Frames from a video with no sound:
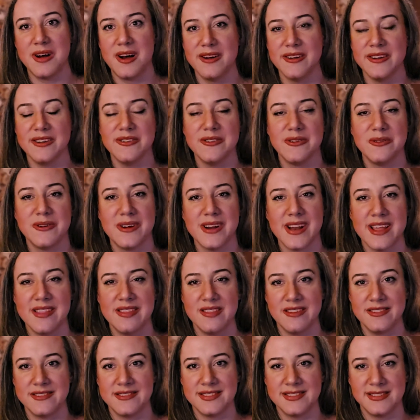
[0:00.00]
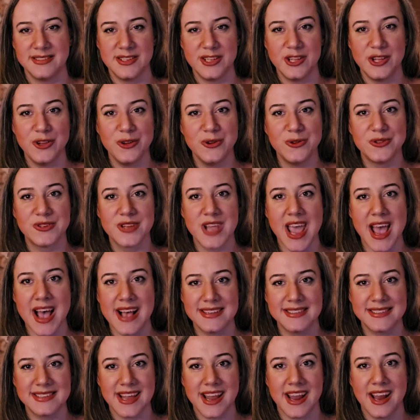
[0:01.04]
how to do it, and there's this huge
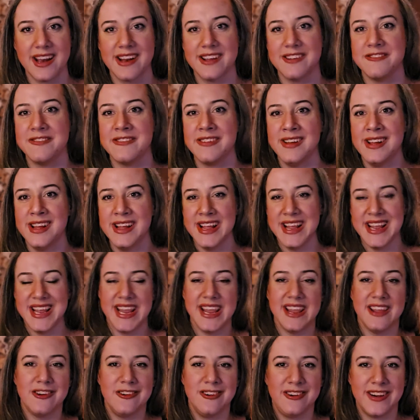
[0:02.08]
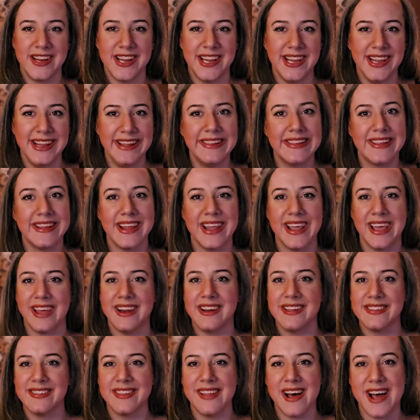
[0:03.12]
cascade of inner healing and
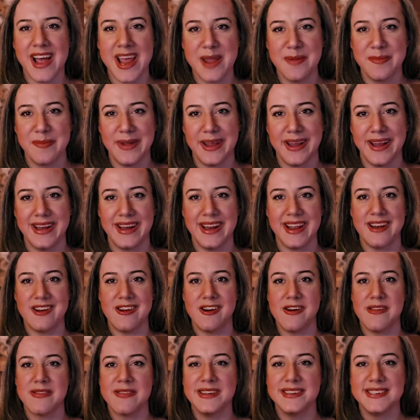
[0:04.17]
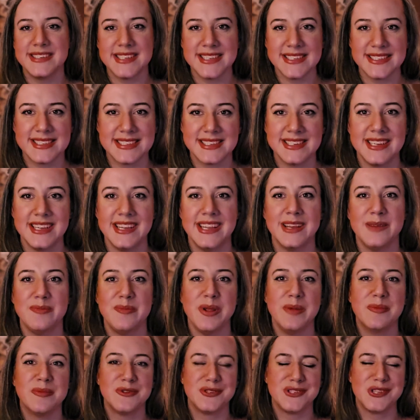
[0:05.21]
alignment and authenticity and
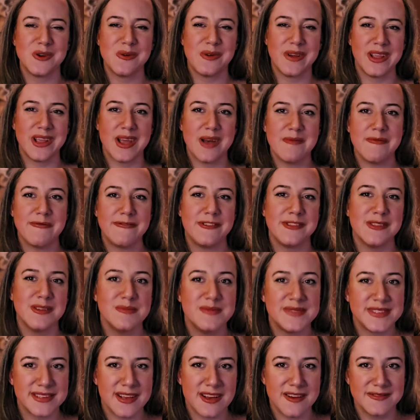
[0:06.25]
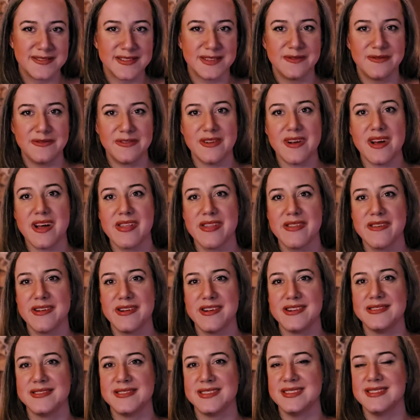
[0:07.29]
people showing up for themselves and for
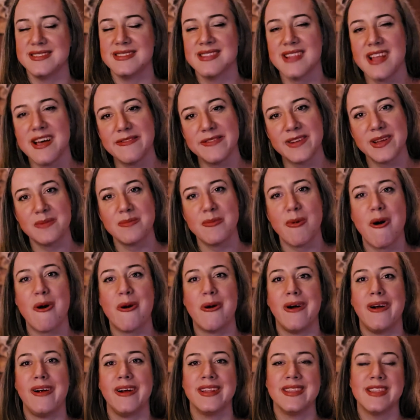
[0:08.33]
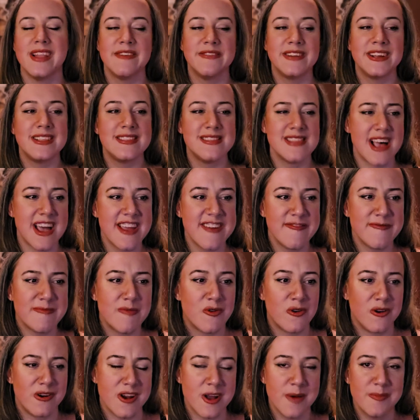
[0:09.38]
others and loving more and loving life
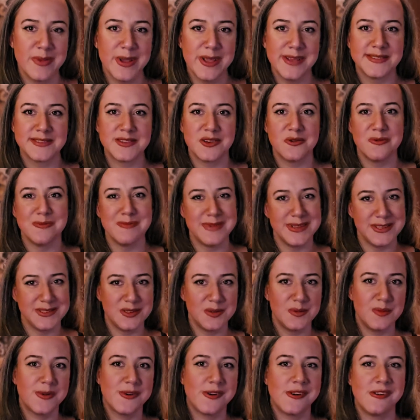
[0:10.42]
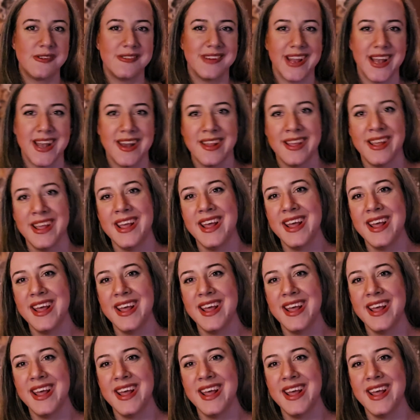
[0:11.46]
more, not being so miserable and